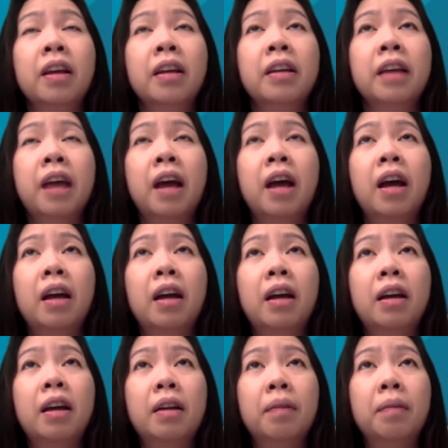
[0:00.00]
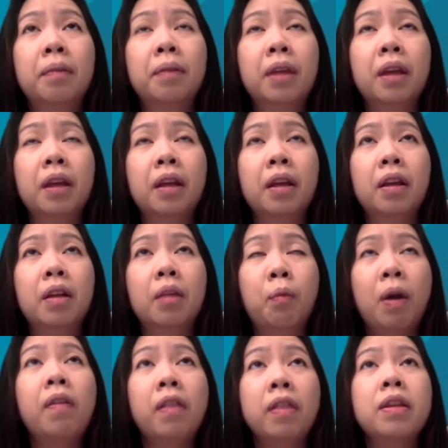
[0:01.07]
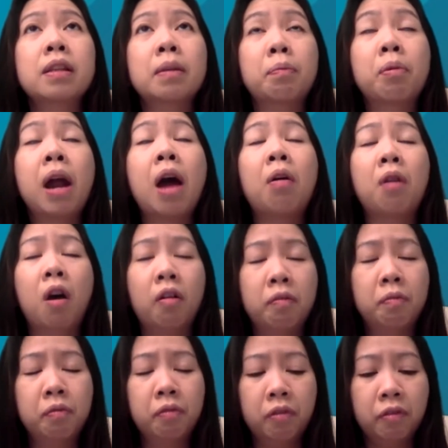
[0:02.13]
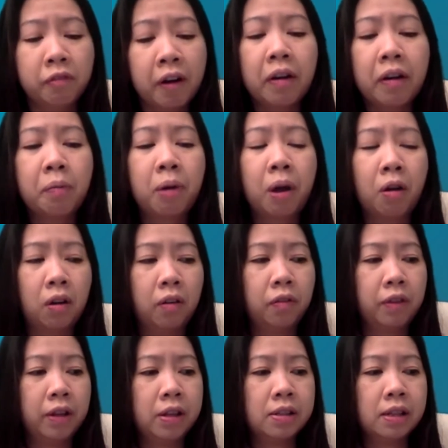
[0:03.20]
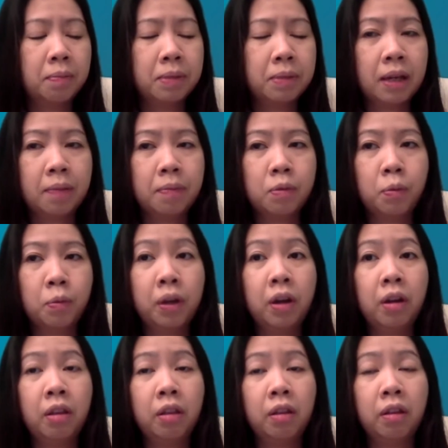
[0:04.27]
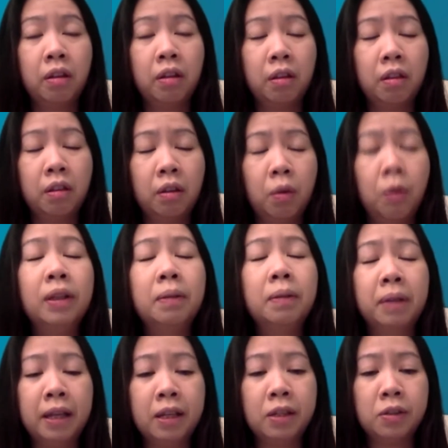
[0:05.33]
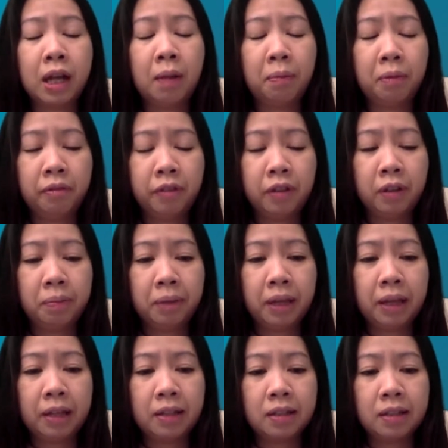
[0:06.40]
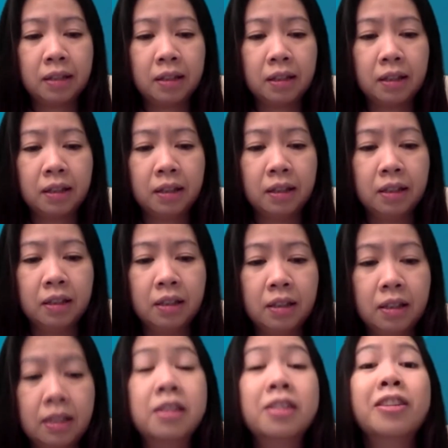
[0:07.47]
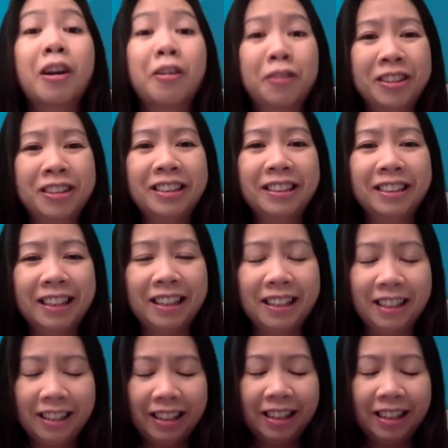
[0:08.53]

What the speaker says: Yeah, one of the things I'm very proud of, is sometimes we are the only place to help a film get discovered and